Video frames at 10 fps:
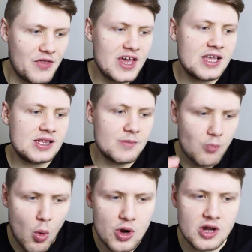I think it's
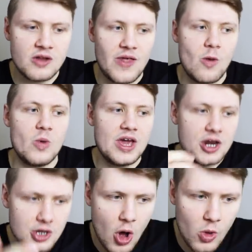important that we
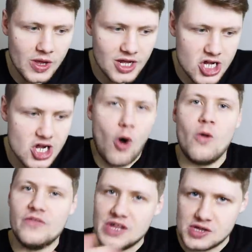acknowledge
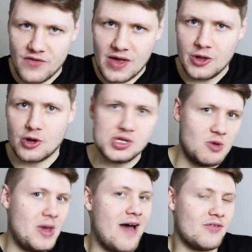all of these failures
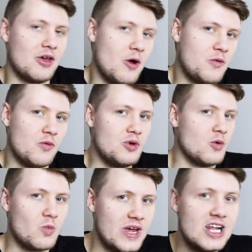that we have to go through
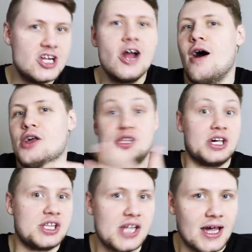to reach uh,
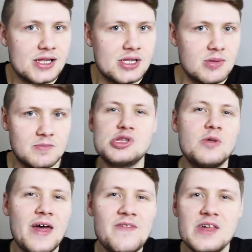success. But
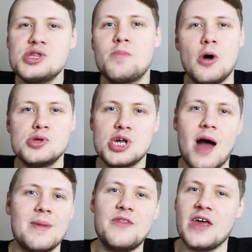so then this post
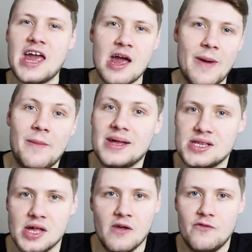got me thinking about
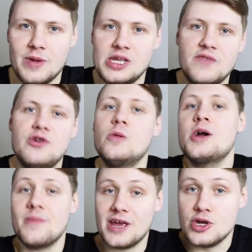myself, because if you
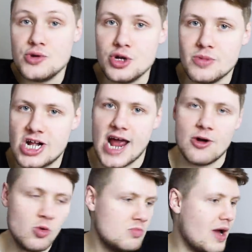look at my YouTube
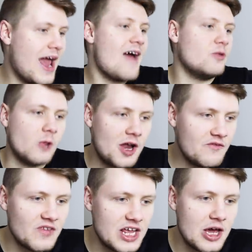channel, I have a lot of
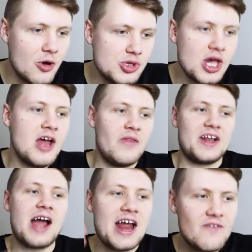videos
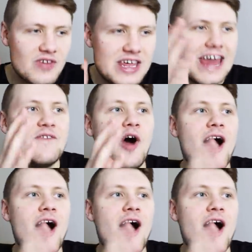that kind of give